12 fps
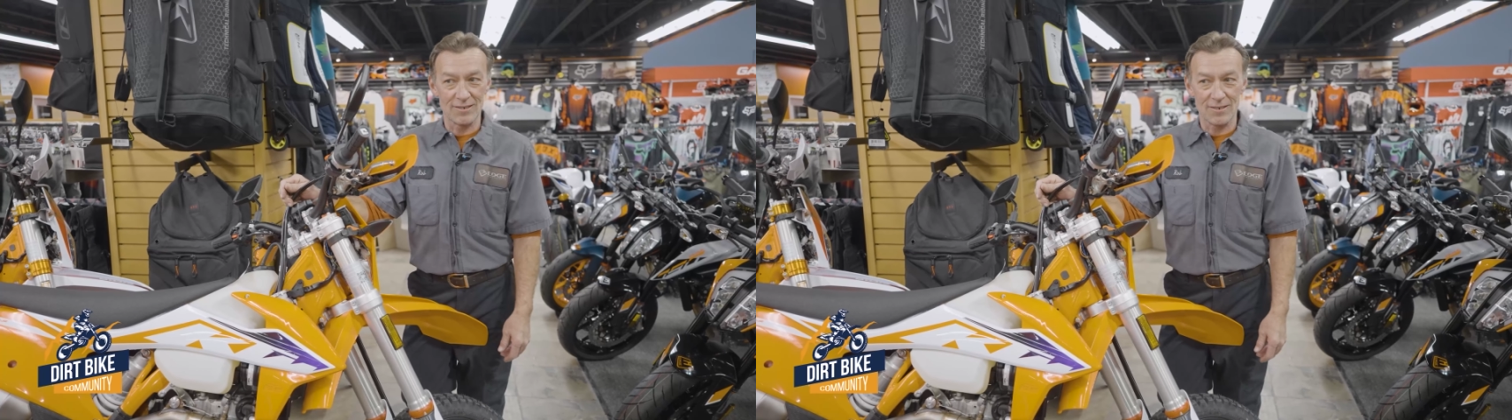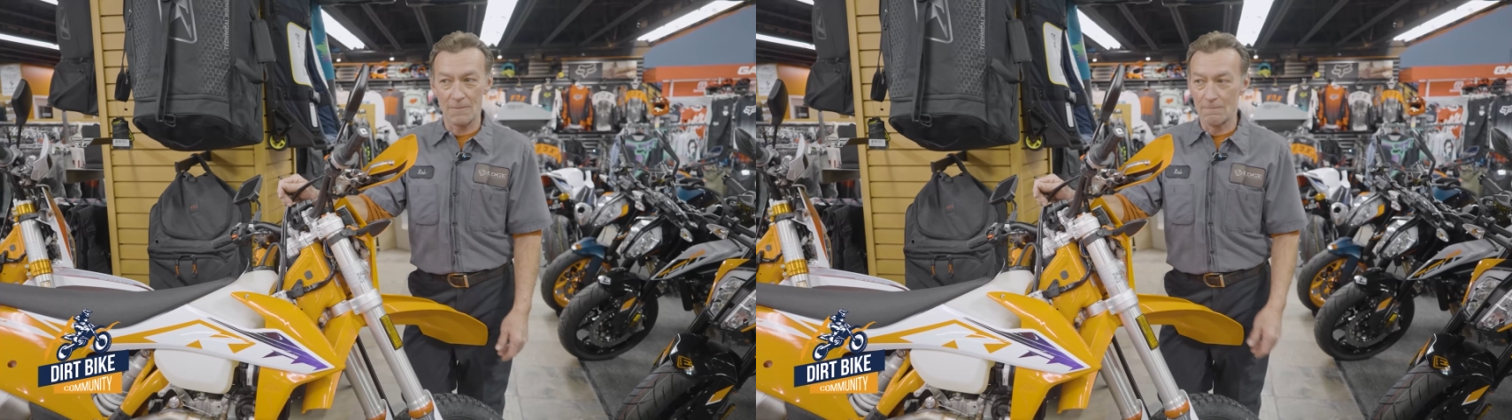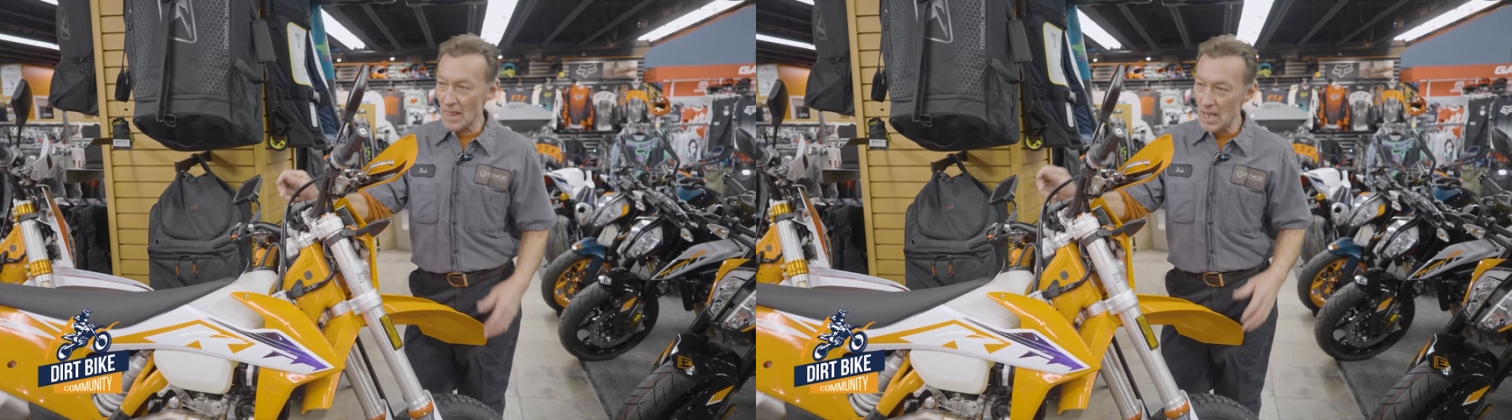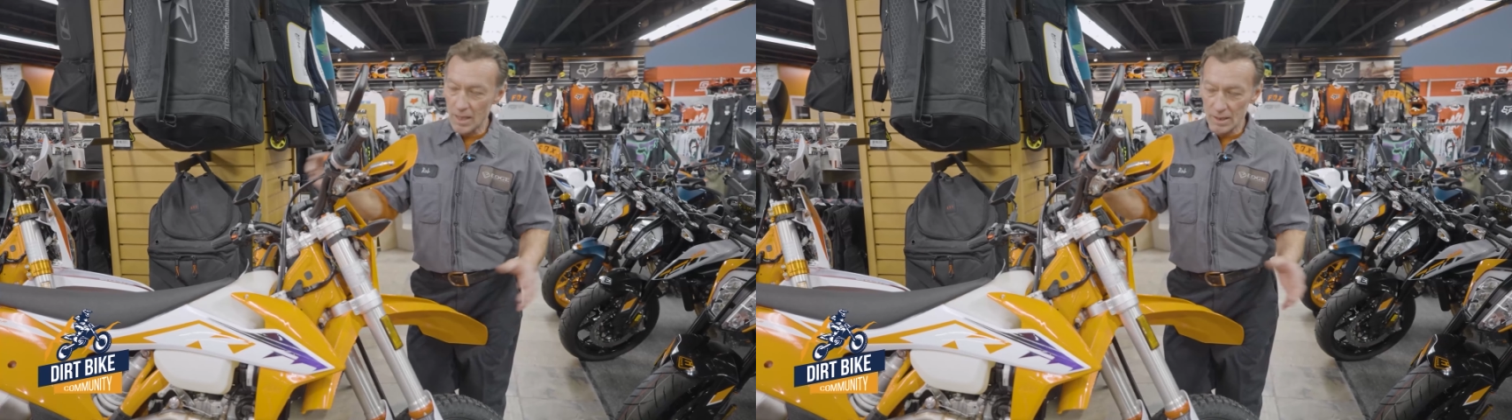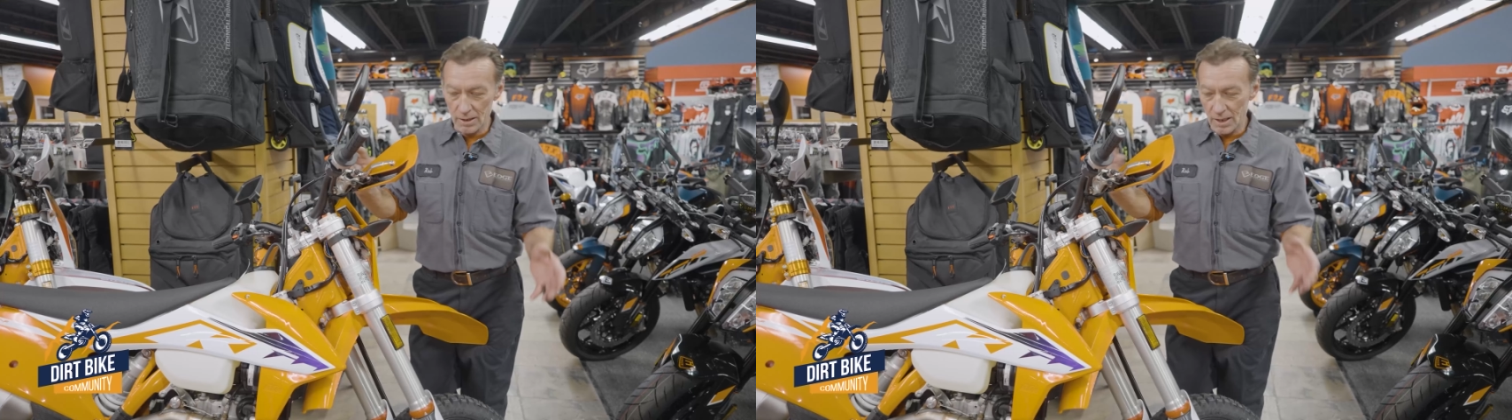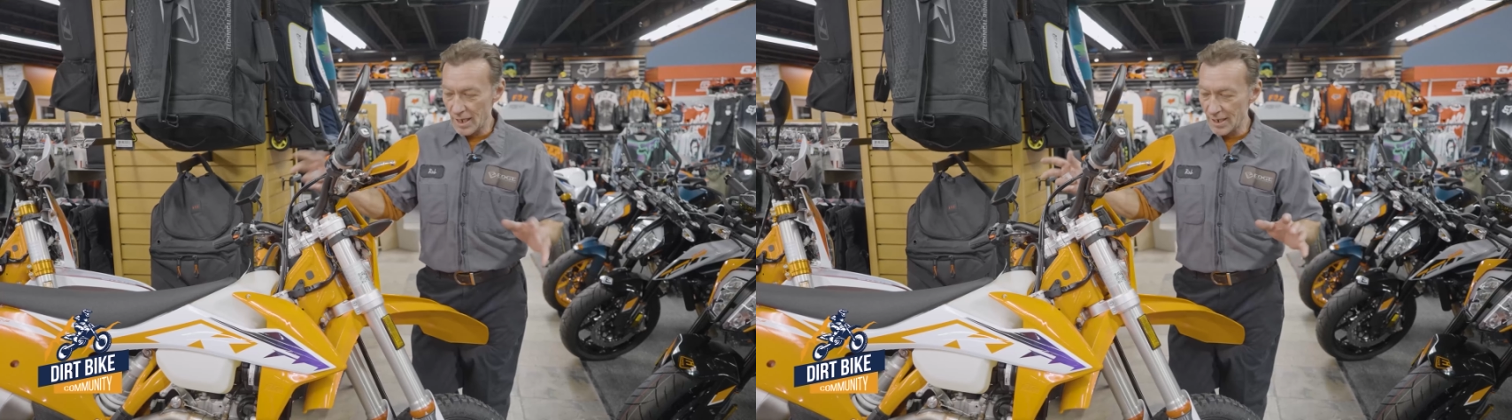So a
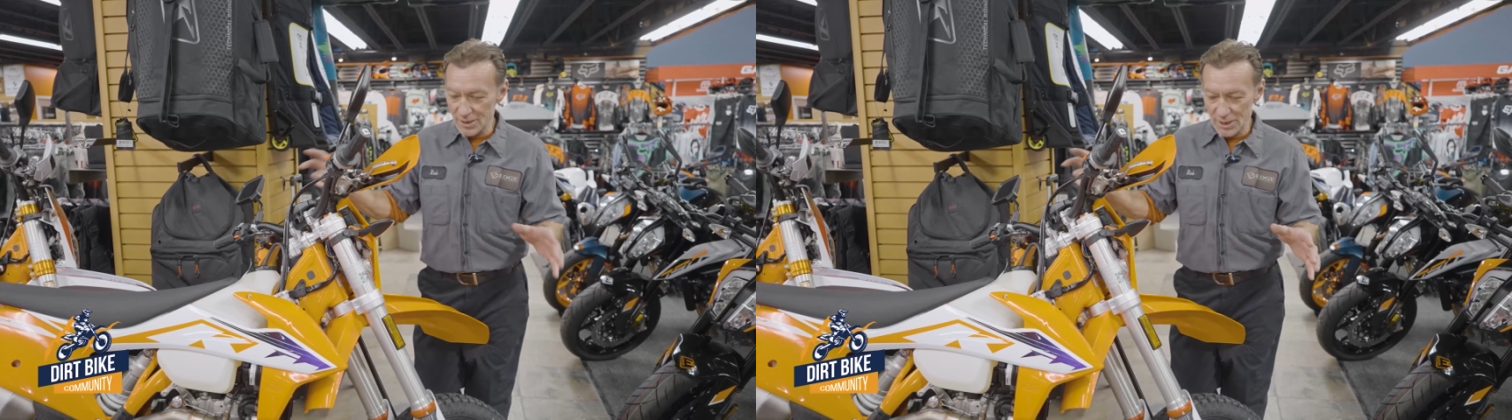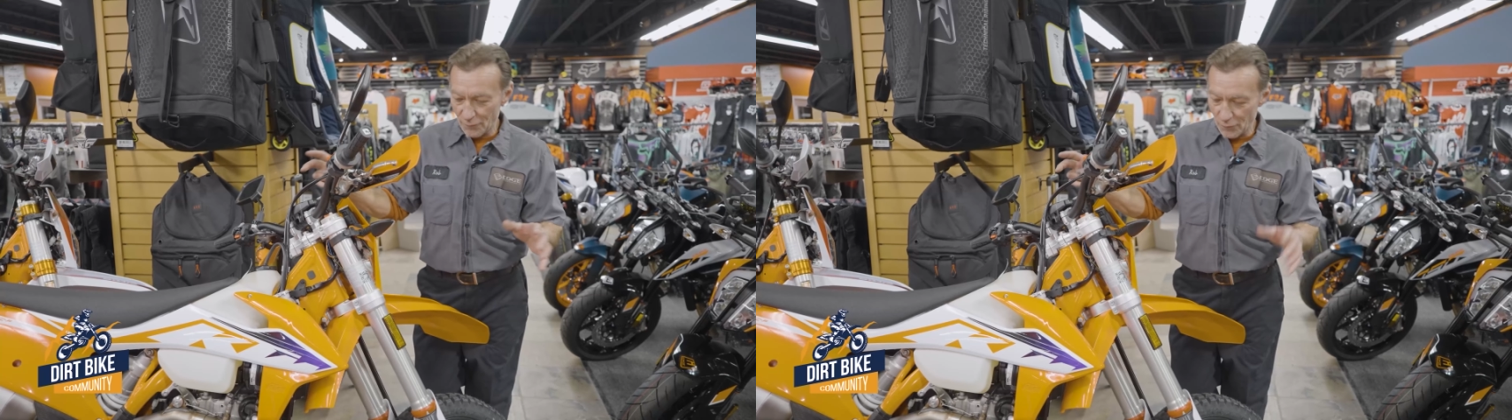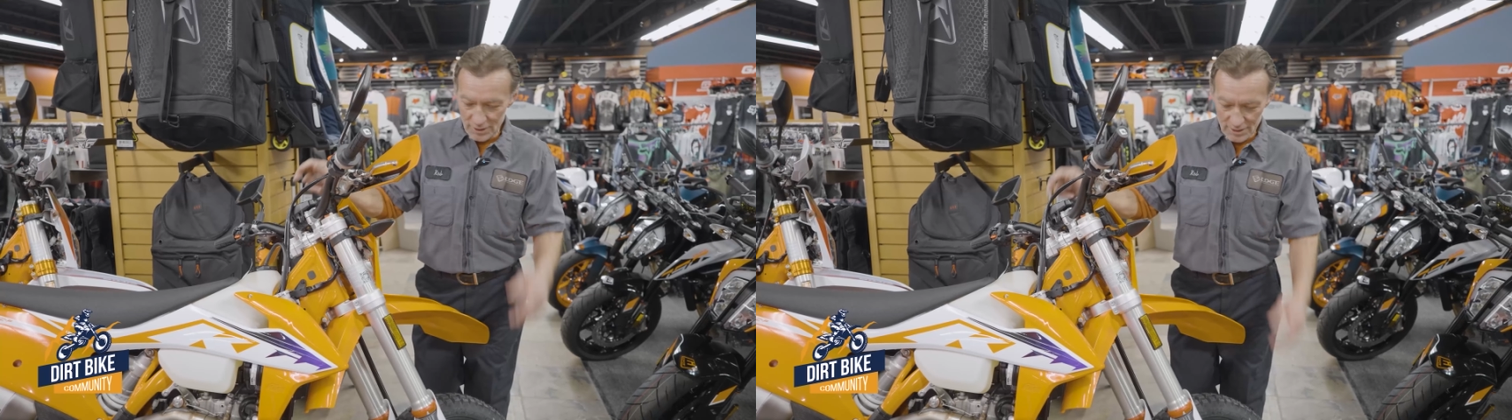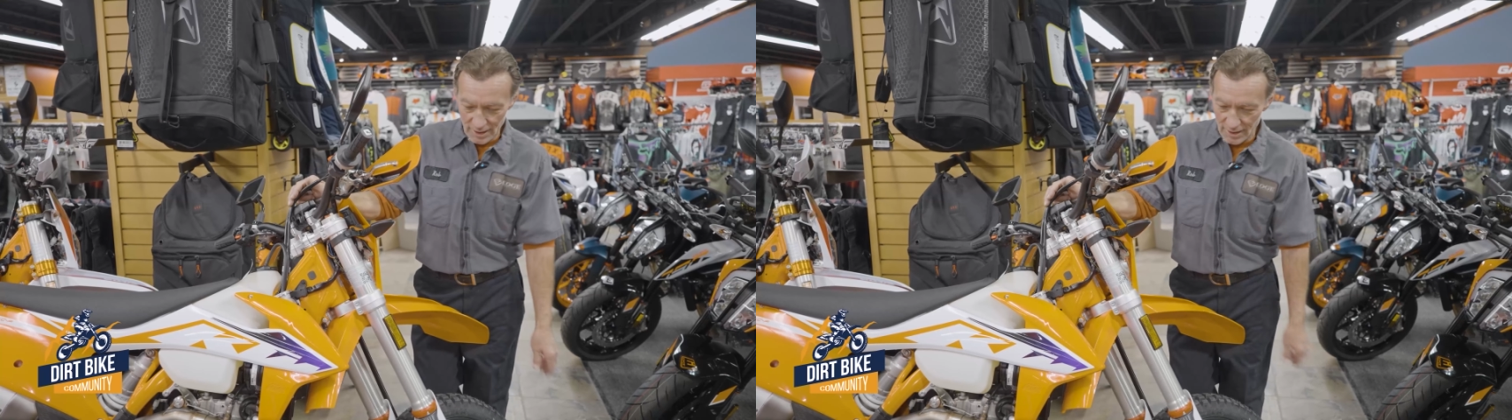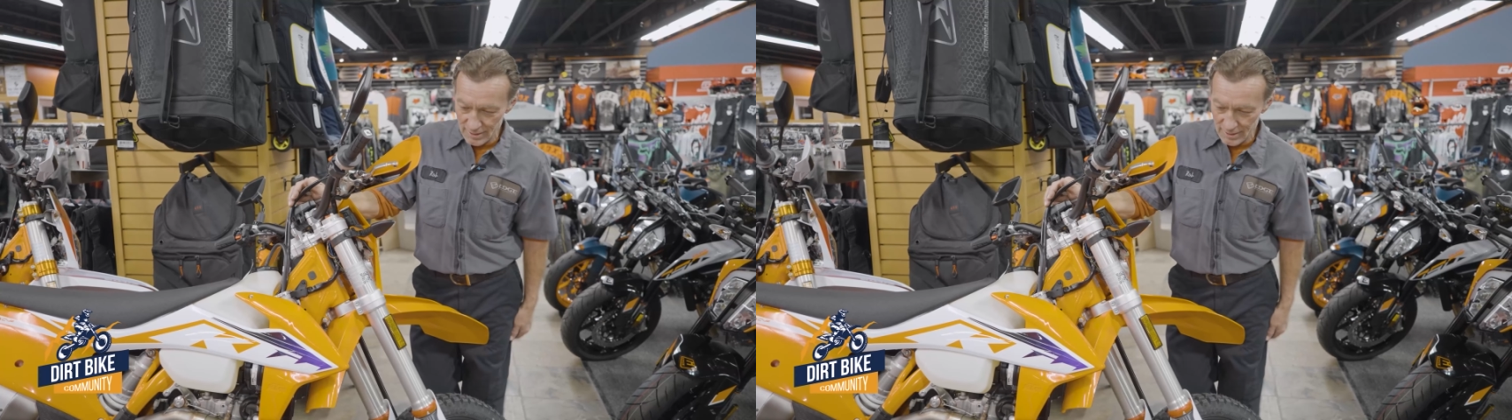lot of different